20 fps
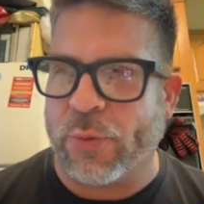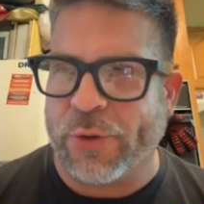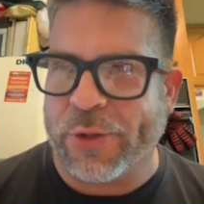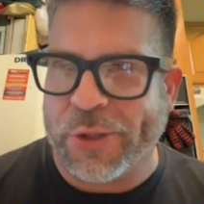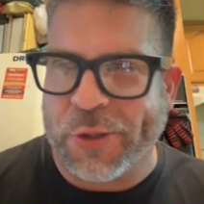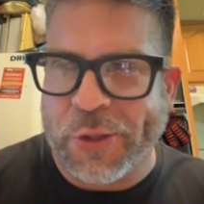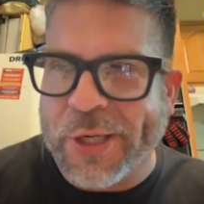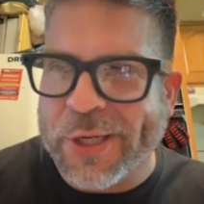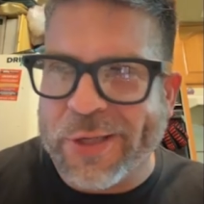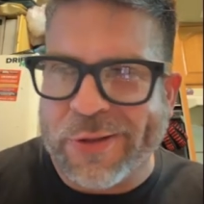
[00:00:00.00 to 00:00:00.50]
well,
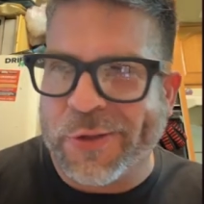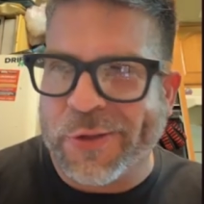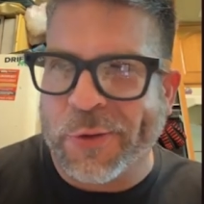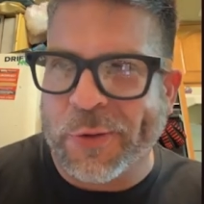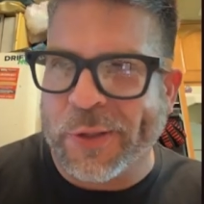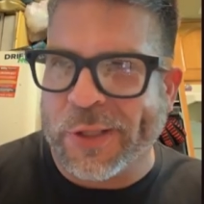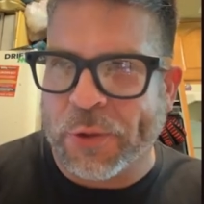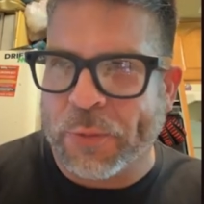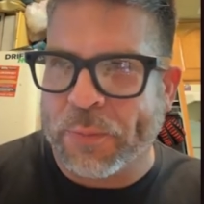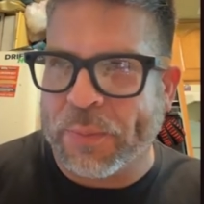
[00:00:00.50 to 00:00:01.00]
you didn't
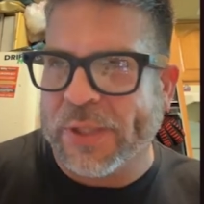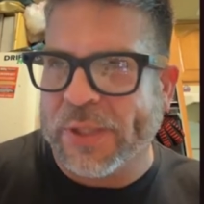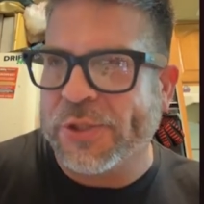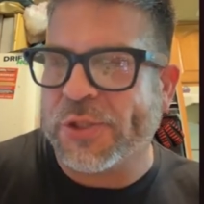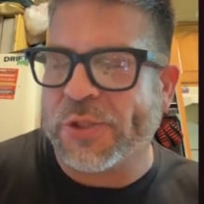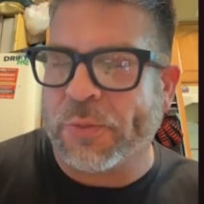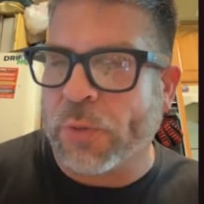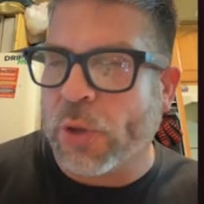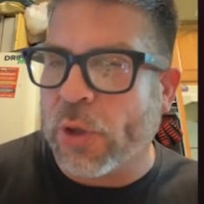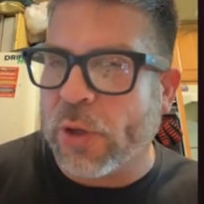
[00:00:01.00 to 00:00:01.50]
do it, you
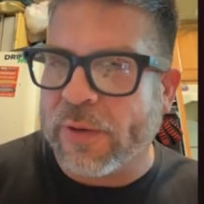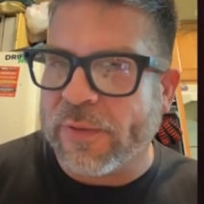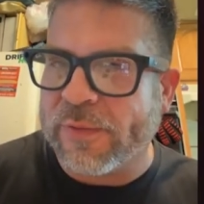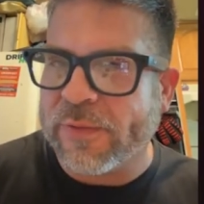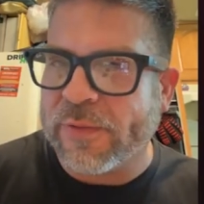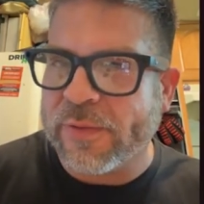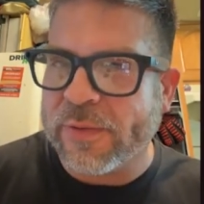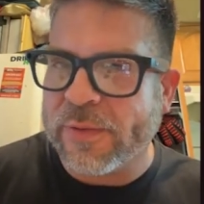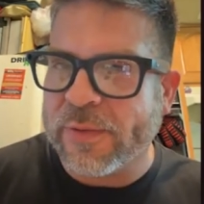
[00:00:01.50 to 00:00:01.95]
pinched them off.